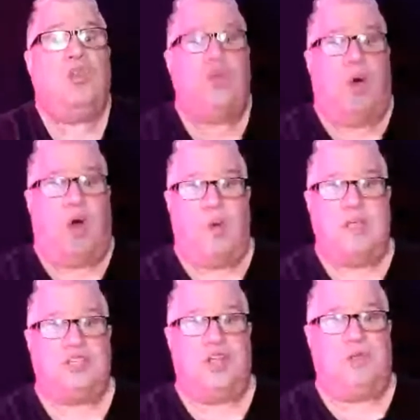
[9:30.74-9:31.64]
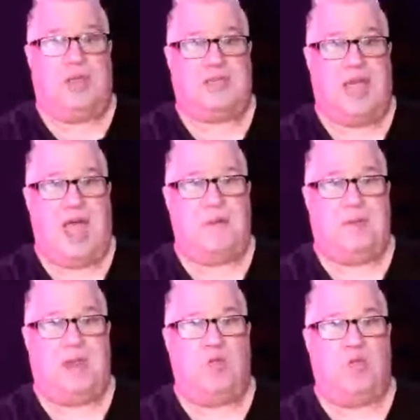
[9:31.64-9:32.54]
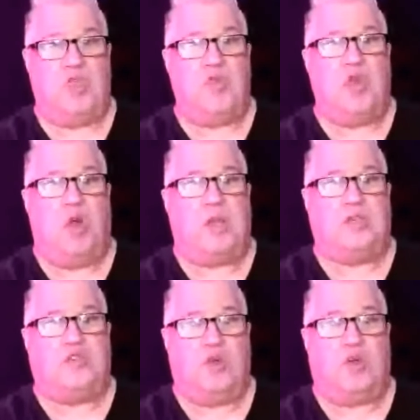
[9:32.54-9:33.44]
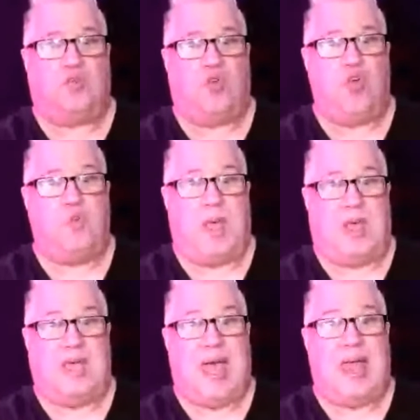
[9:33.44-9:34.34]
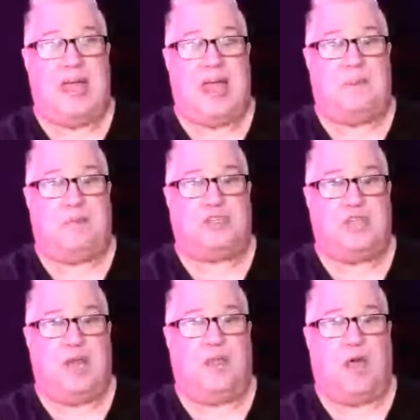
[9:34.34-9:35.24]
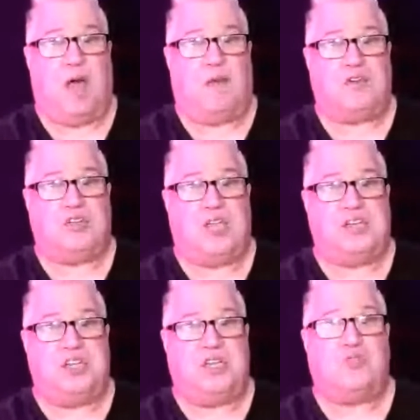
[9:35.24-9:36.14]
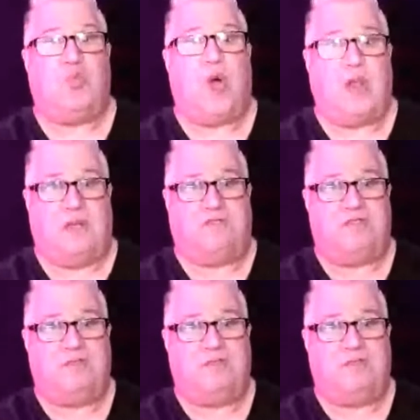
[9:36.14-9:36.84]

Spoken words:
You always know that's happening when you go into a group and 99% of the conversation is what if.